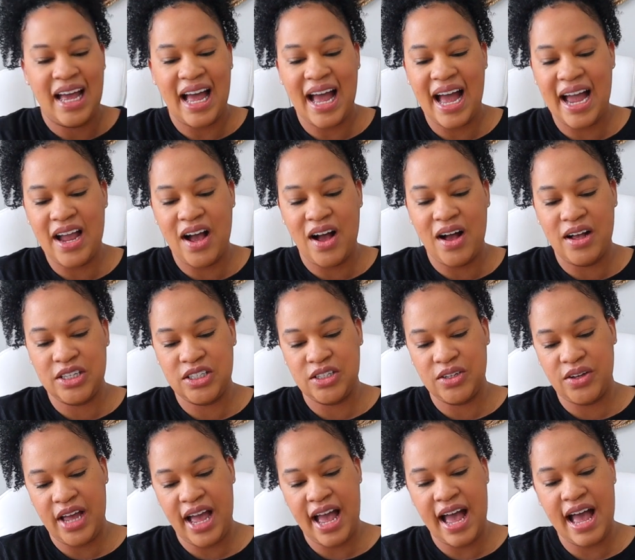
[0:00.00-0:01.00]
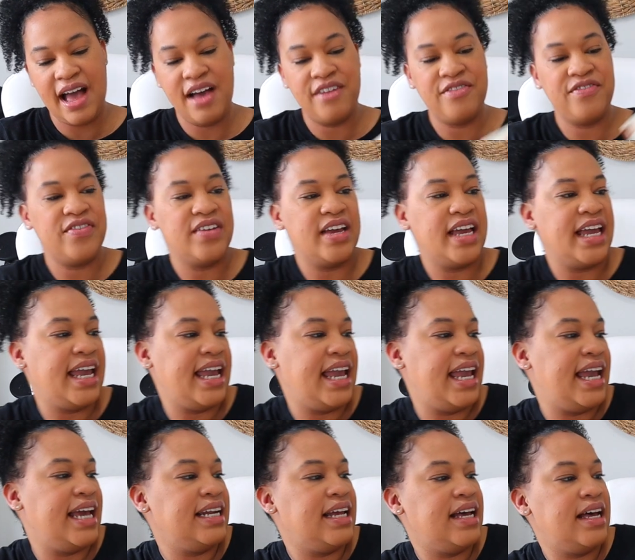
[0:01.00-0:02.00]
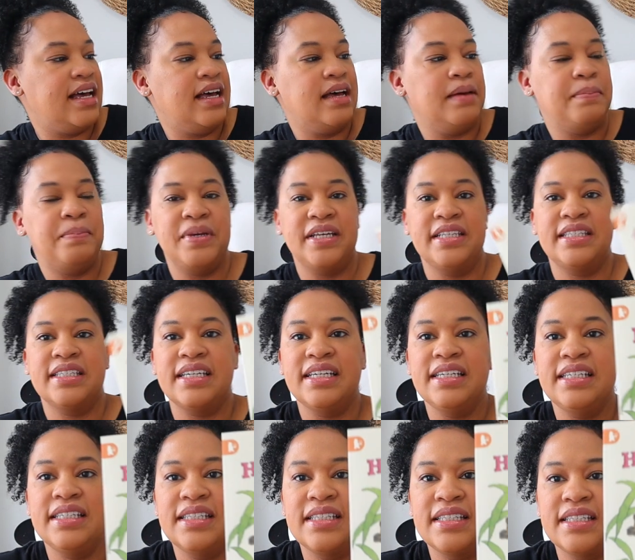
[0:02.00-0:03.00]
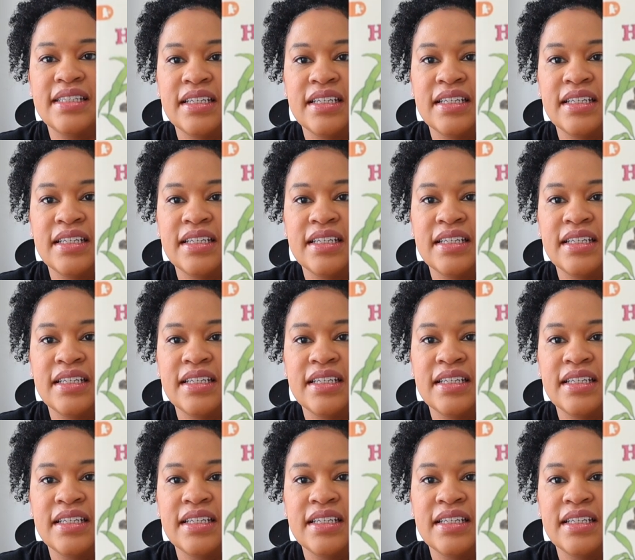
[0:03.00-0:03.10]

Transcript: I also have Anna Hibiscus.